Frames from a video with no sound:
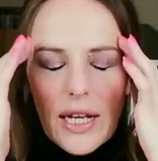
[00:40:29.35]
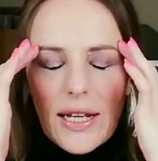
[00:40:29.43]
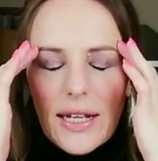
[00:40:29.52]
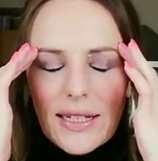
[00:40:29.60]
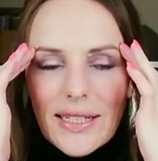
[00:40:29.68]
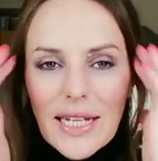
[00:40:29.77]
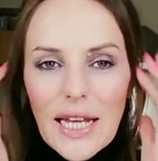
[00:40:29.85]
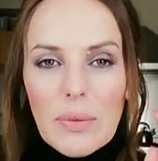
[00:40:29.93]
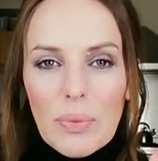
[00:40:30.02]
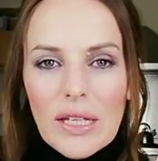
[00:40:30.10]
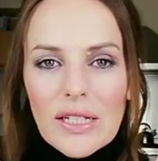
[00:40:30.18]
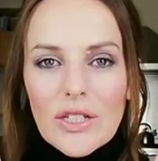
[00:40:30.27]

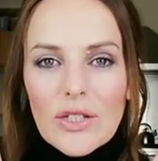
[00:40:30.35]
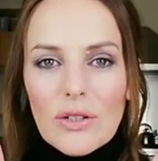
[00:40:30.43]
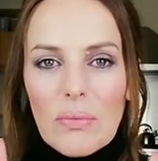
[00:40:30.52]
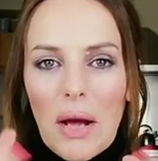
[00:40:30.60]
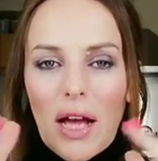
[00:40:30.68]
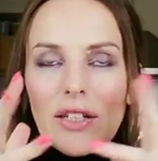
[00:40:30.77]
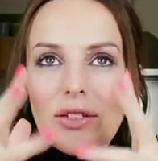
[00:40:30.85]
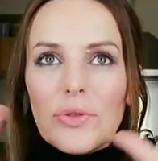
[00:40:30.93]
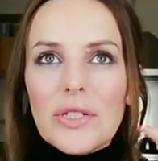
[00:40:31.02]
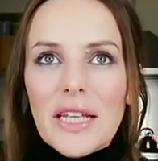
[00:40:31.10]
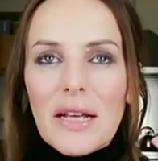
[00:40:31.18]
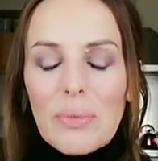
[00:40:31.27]
escaping into your mind, or
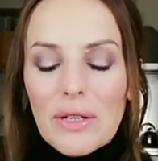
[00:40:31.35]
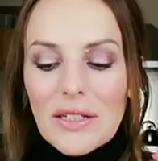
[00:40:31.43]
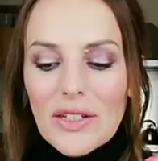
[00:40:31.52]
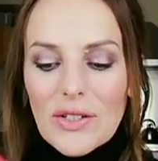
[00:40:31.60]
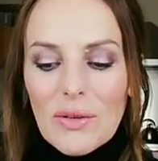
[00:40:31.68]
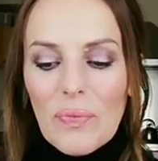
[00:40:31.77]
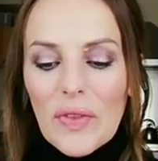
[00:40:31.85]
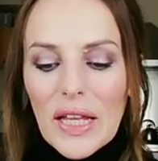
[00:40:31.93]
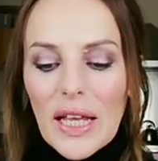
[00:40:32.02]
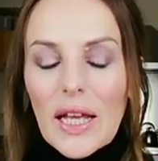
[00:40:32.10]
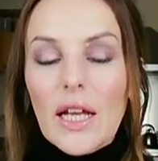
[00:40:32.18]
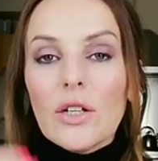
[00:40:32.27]
escaping into something.